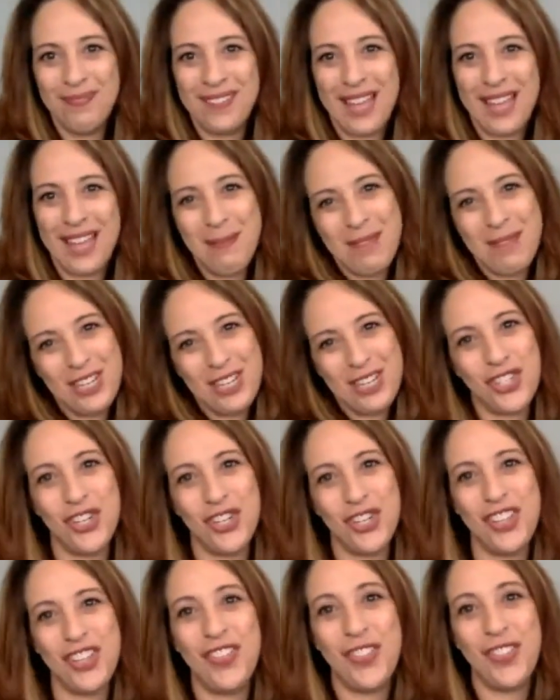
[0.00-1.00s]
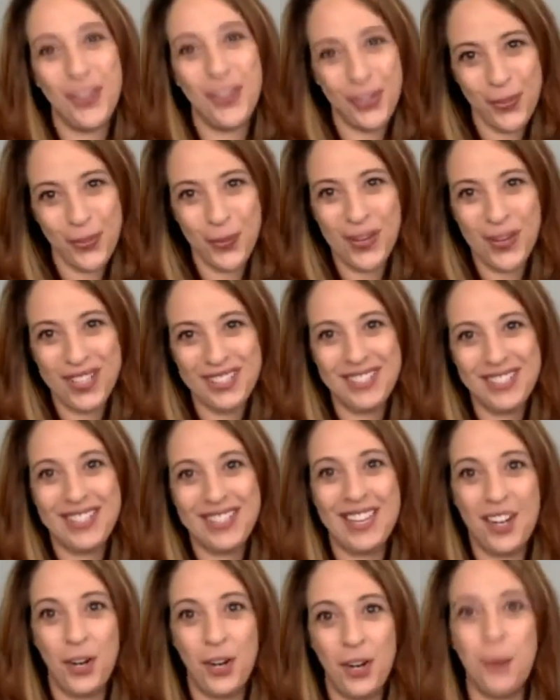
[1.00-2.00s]
I make sure that they're the ones
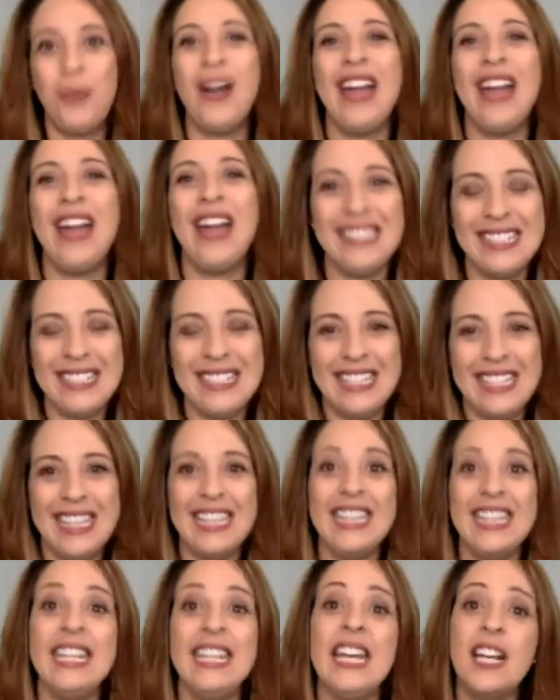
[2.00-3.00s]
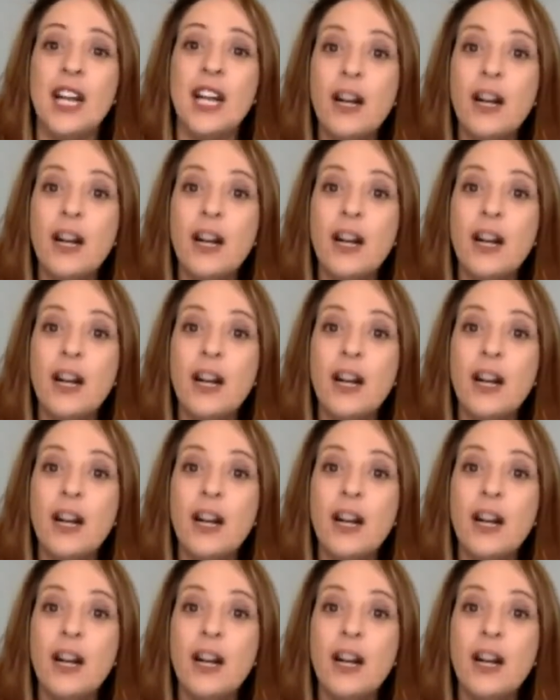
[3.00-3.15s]
that are practicing it and get